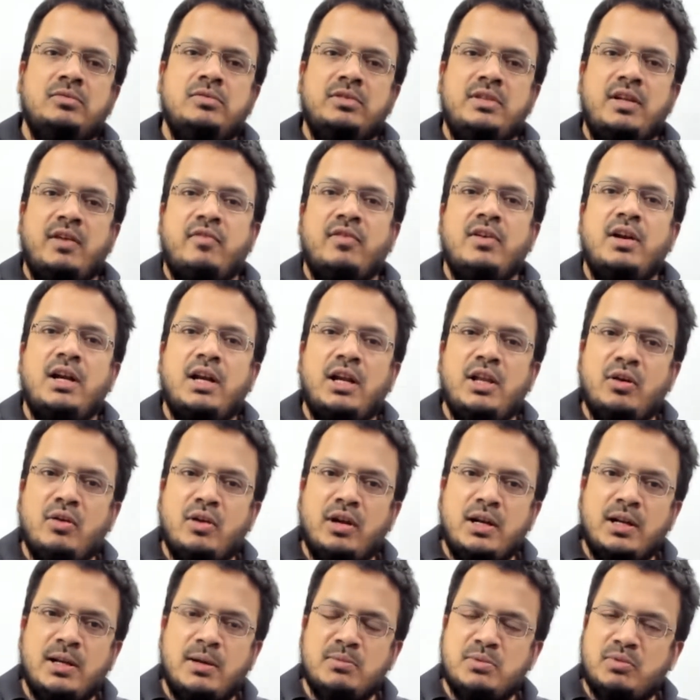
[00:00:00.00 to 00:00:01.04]
definitely your
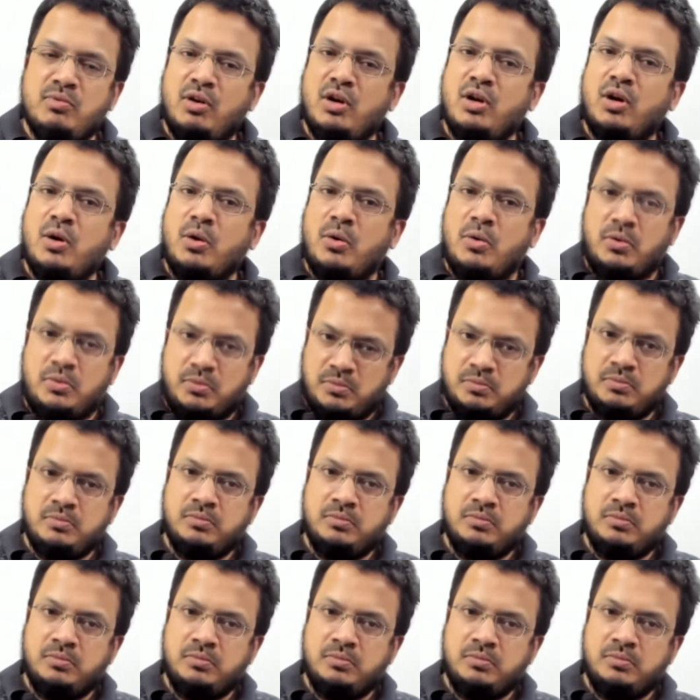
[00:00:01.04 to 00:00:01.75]
incomes will not grow.